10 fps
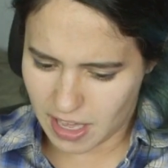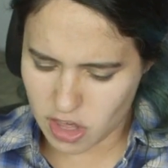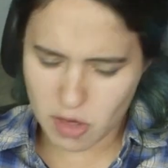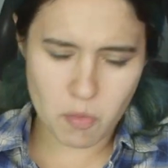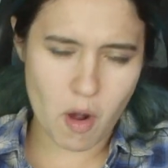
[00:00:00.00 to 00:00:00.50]
Is
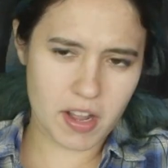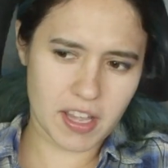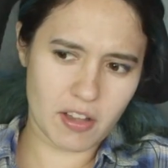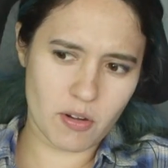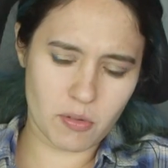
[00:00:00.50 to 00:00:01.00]
she
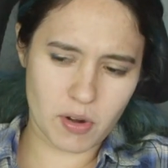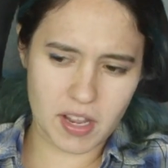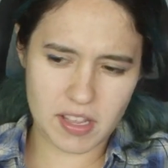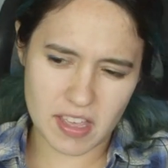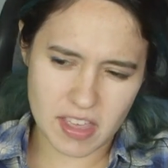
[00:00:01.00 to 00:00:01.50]
walking all
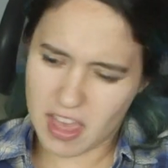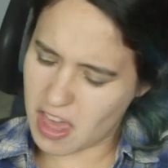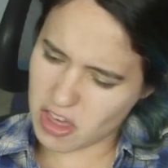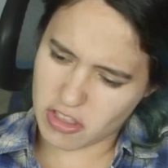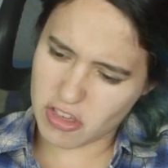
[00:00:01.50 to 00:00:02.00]
right?
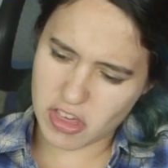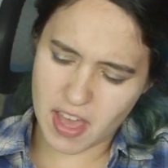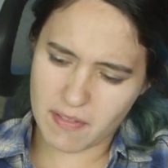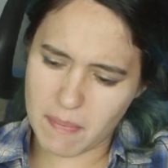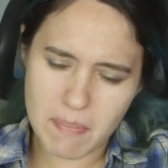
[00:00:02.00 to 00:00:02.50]
Does
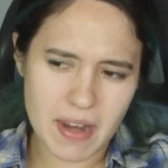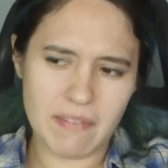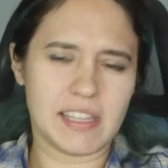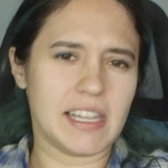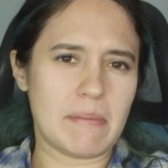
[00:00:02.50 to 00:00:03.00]
she have a bit
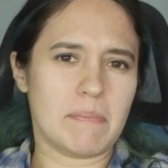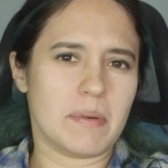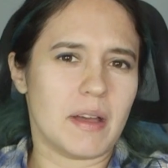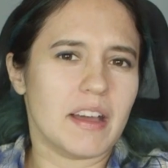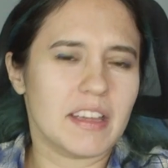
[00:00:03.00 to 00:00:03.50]
of a limp,
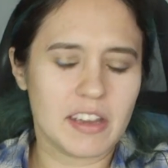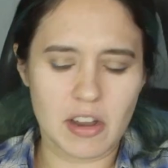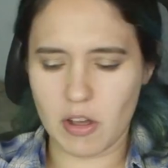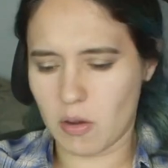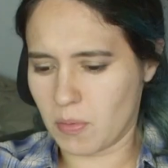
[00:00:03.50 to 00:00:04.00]
you
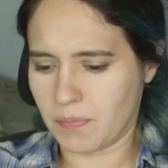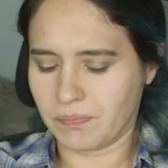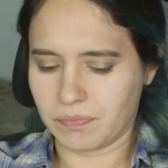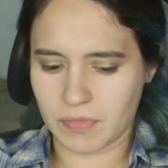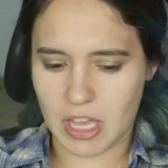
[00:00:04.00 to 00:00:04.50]
know?
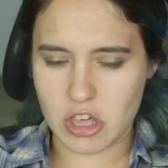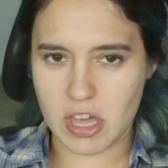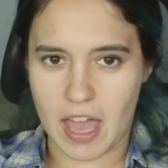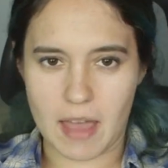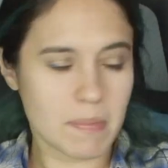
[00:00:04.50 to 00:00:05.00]
Is she
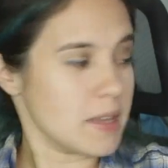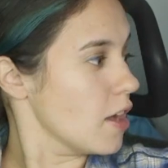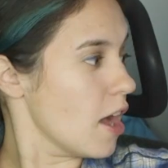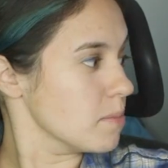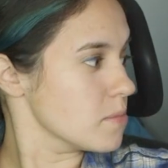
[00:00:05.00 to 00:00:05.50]
happy?
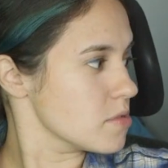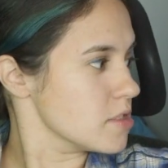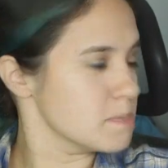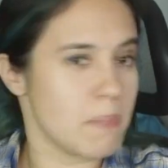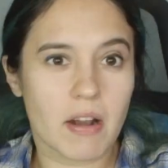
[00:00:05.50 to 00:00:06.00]
Oh,
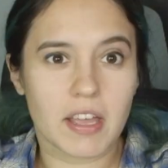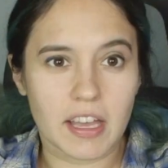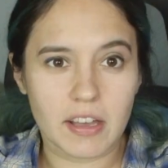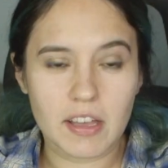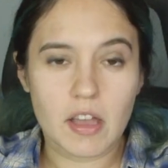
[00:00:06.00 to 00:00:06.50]
she's
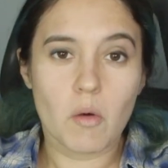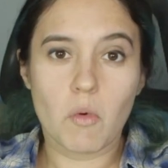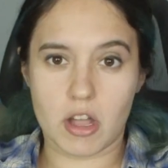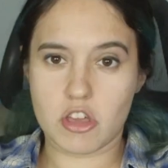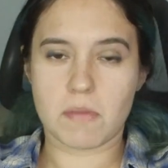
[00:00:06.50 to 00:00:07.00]
barking!
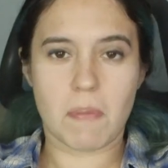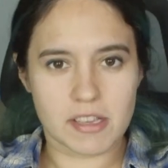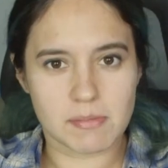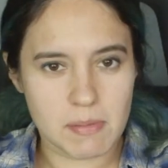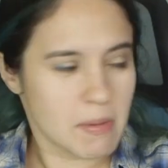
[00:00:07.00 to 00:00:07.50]
What could she
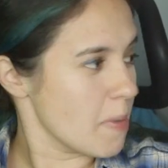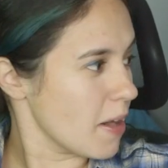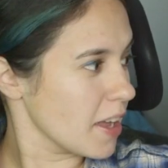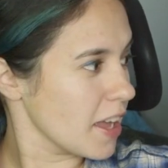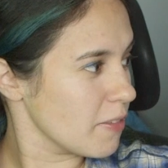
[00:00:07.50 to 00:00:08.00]
possibly be
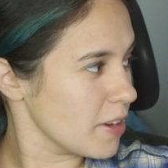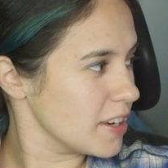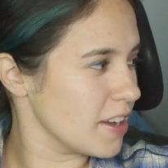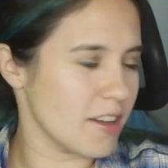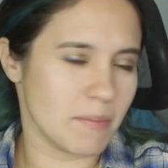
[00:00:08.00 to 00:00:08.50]
barking at right
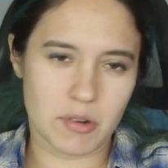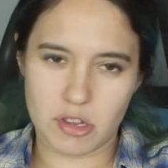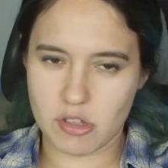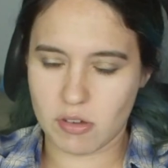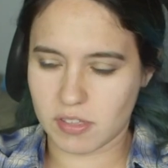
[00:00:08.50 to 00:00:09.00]
now? I'm
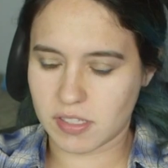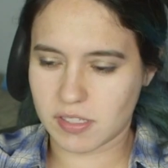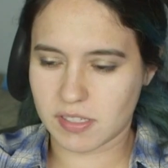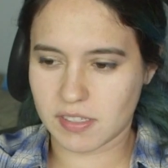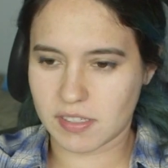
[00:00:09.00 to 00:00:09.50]
pretty sure
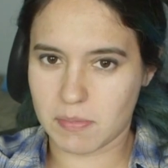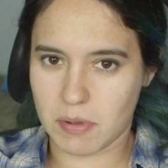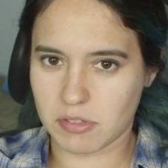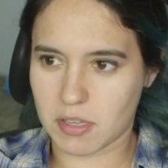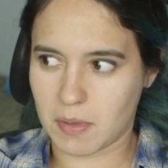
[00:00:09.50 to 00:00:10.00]
it's the
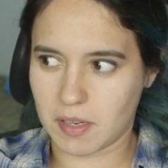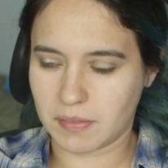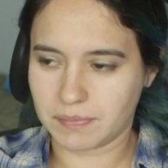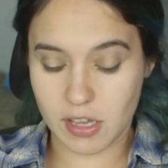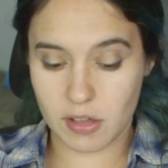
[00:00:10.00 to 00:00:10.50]

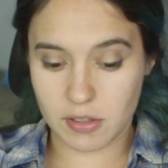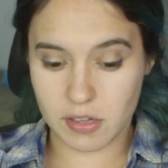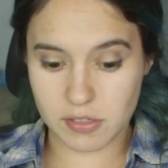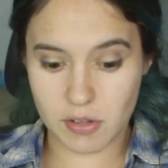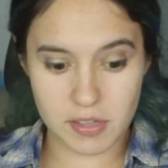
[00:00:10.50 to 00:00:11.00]
postman. So
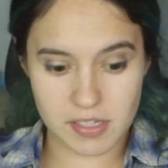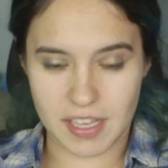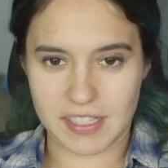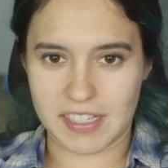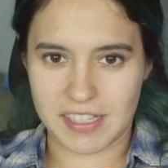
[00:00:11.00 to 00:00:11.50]
there's all these
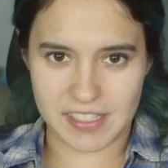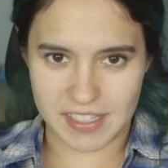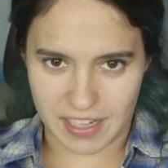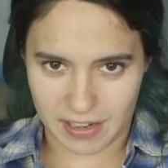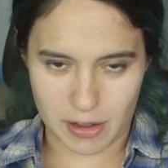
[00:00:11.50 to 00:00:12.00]
ideas
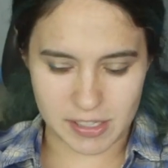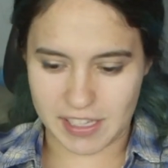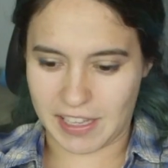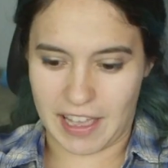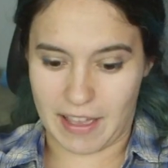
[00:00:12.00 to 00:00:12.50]
that I
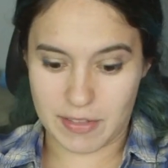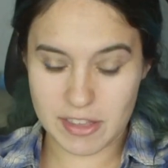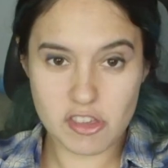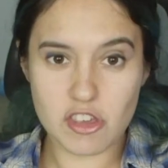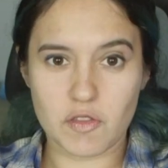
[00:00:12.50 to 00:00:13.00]
constantly have, and
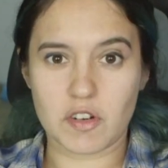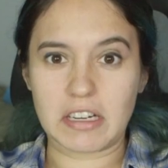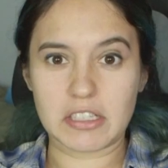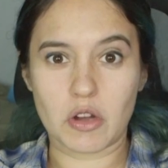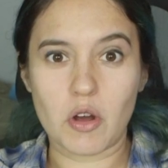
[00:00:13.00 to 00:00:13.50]
this is just for
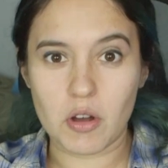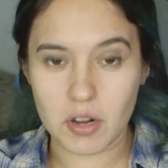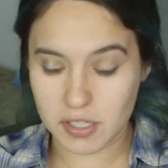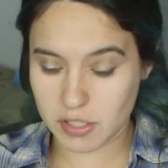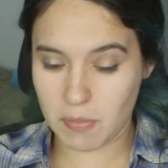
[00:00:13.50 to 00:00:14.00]
a
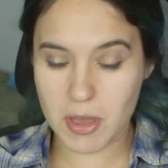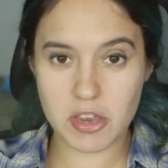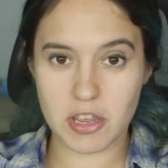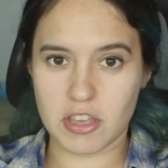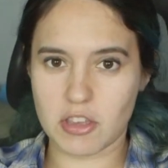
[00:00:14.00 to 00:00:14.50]
dog. So
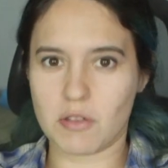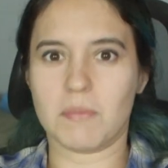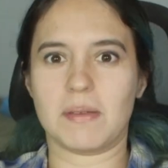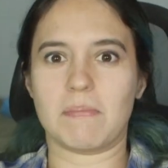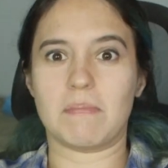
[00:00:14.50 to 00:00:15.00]
imagine a
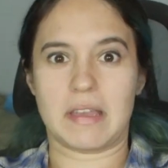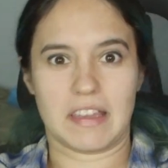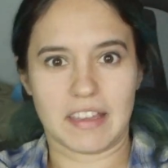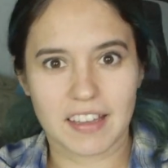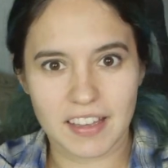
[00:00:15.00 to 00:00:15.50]
human
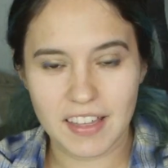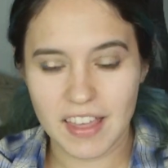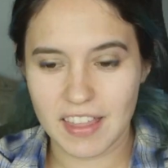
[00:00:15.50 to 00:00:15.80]
being